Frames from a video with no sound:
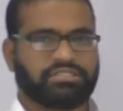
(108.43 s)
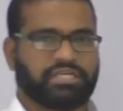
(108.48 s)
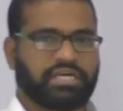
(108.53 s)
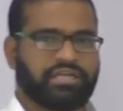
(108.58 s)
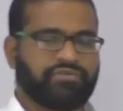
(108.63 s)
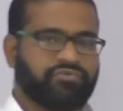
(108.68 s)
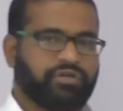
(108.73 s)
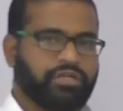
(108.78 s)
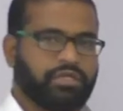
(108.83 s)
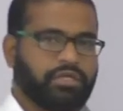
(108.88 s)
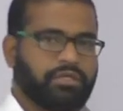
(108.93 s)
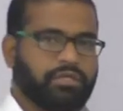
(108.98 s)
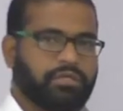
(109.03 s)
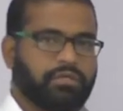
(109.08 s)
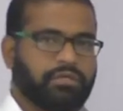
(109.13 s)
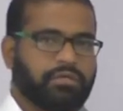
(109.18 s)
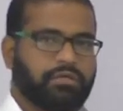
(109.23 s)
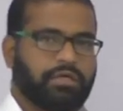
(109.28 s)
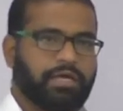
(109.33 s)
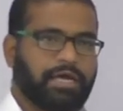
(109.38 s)

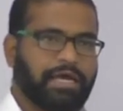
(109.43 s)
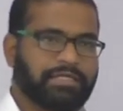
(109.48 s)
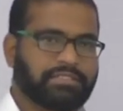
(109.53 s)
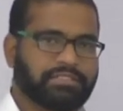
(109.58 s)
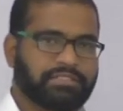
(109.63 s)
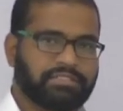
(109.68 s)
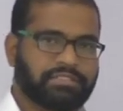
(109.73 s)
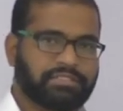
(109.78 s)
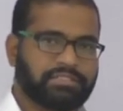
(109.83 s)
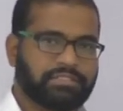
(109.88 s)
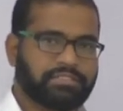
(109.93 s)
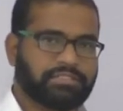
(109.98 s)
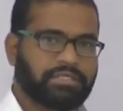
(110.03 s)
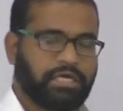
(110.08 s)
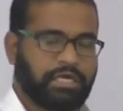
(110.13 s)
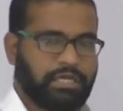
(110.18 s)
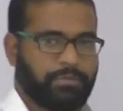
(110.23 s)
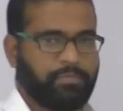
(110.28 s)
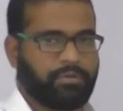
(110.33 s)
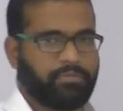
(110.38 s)
January as
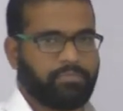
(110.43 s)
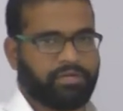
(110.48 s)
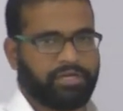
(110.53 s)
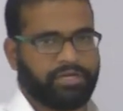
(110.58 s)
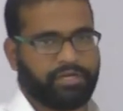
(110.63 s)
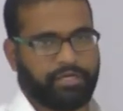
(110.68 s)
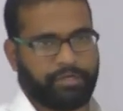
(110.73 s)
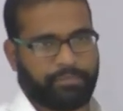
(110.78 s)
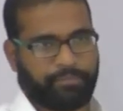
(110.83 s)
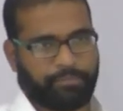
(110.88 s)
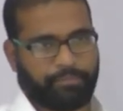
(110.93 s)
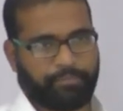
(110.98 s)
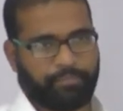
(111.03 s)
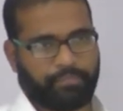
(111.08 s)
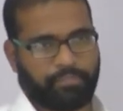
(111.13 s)
a Republic Day.